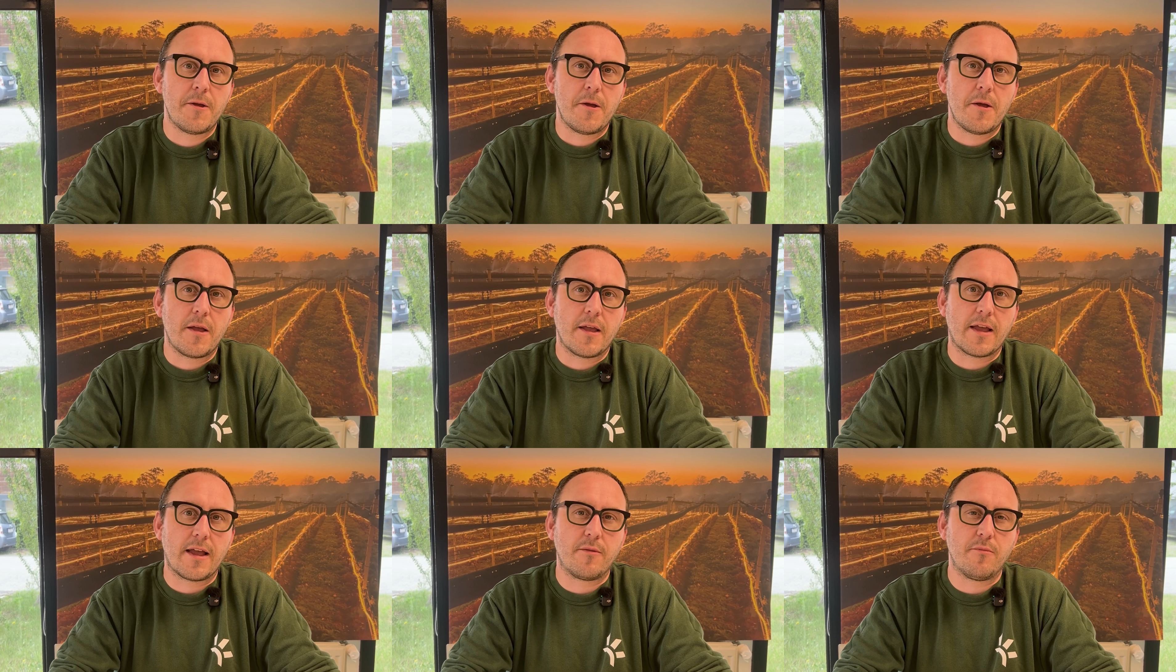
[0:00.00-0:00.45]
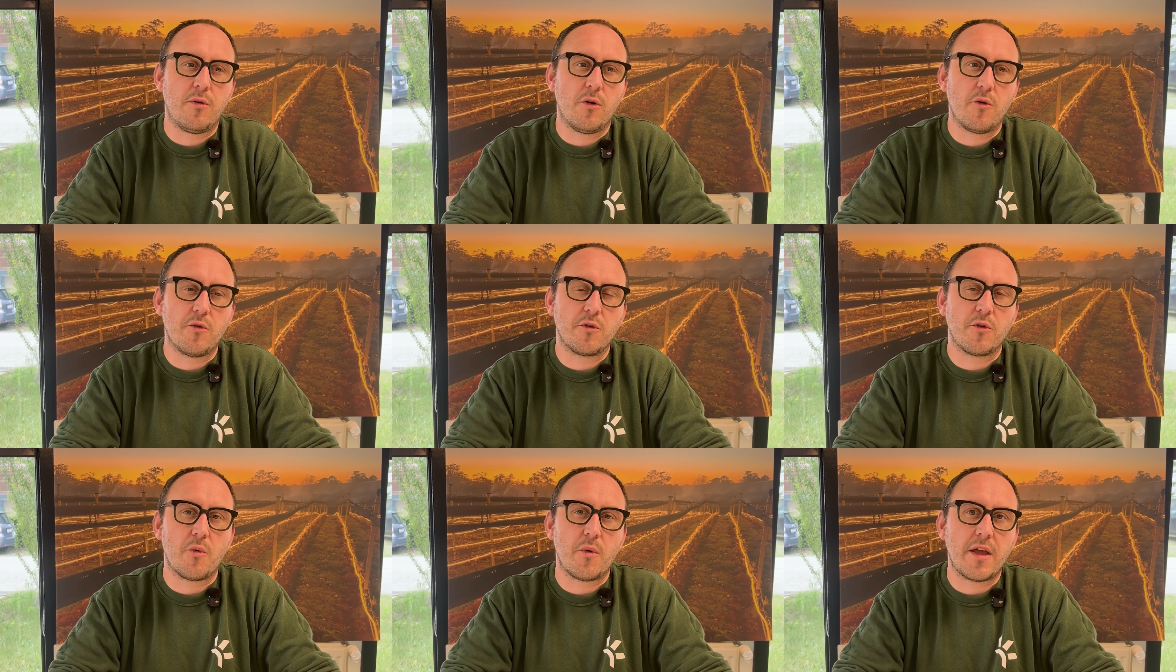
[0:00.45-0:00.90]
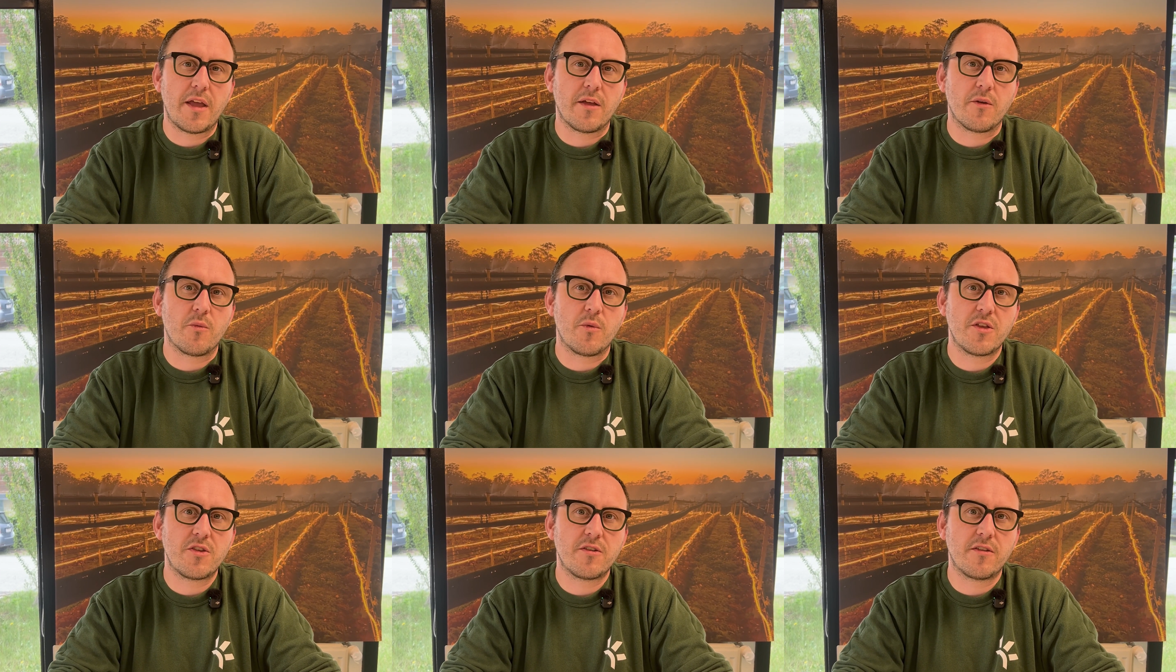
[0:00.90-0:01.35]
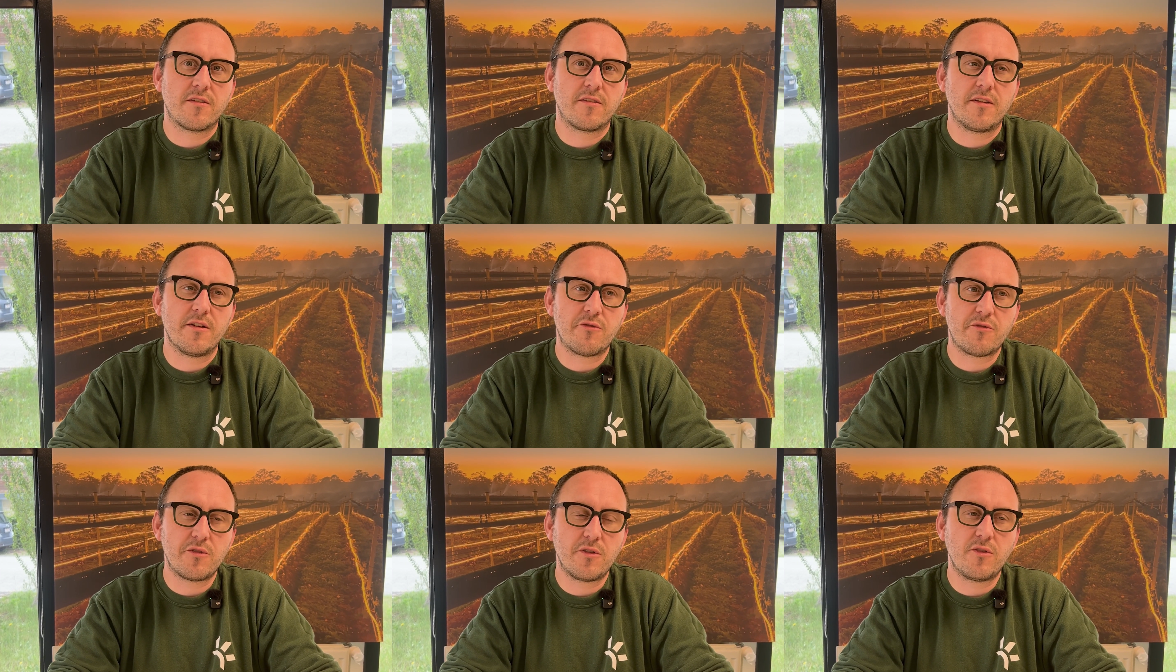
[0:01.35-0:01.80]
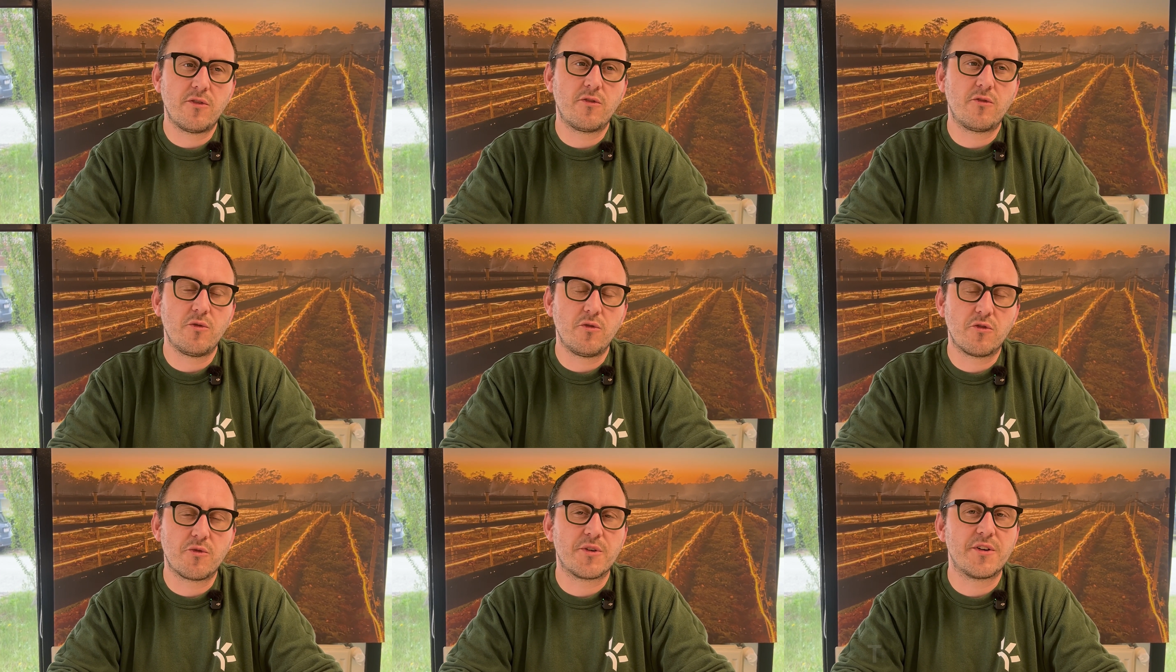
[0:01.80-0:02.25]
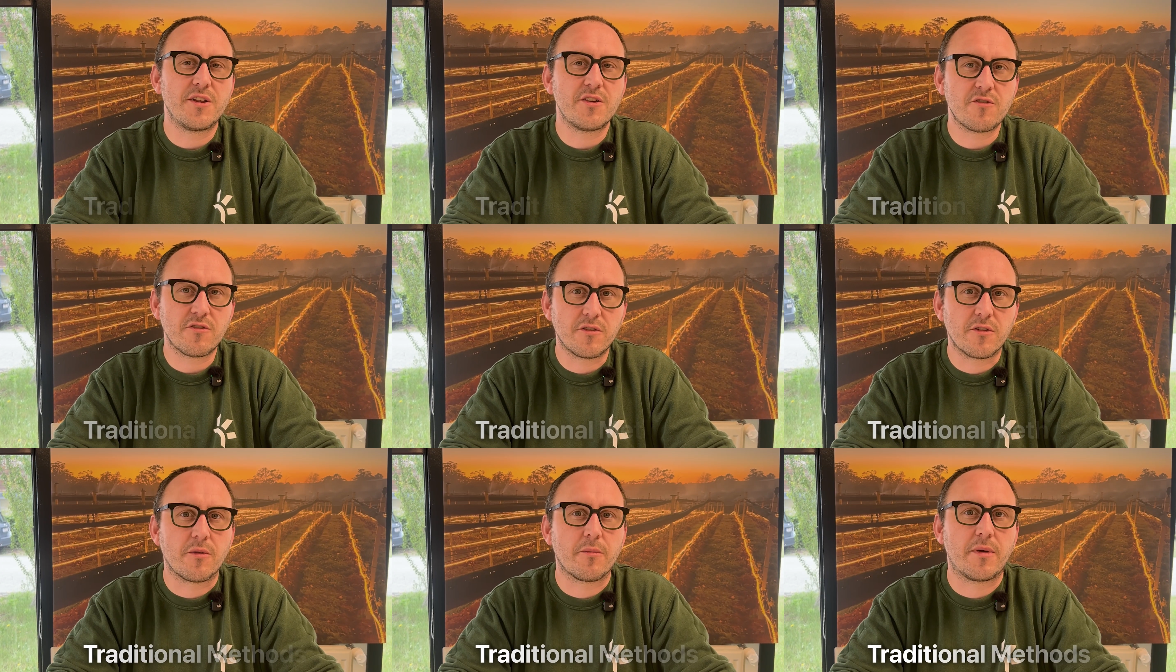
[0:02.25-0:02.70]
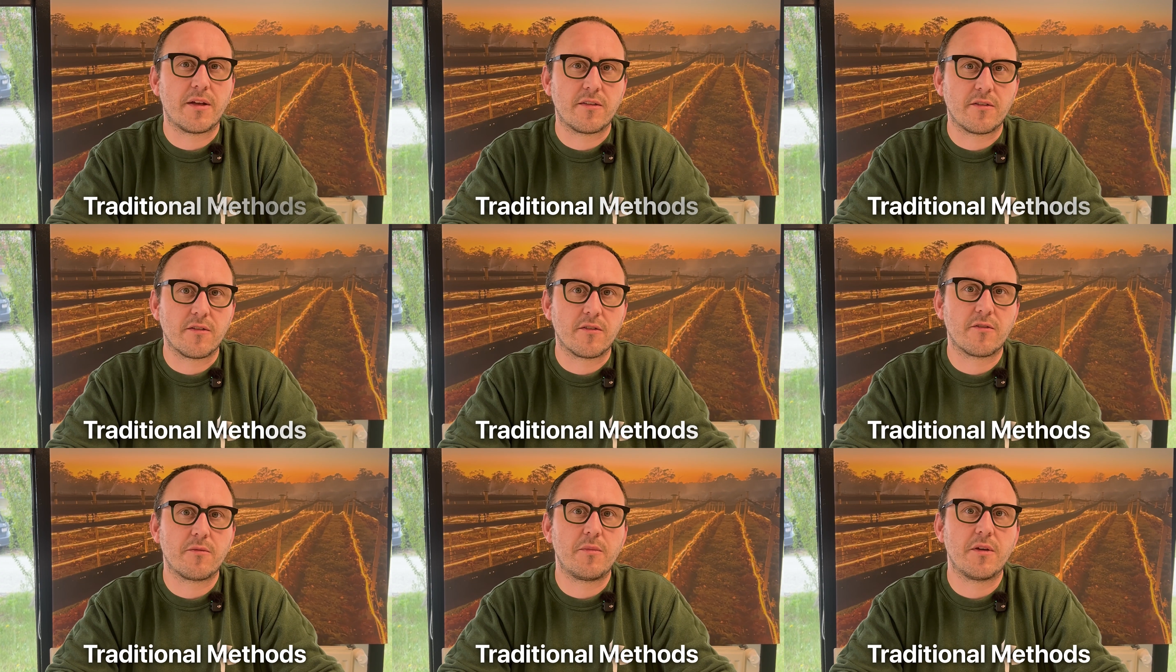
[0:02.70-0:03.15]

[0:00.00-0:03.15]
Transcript: get blown away, which is different to traditional methods,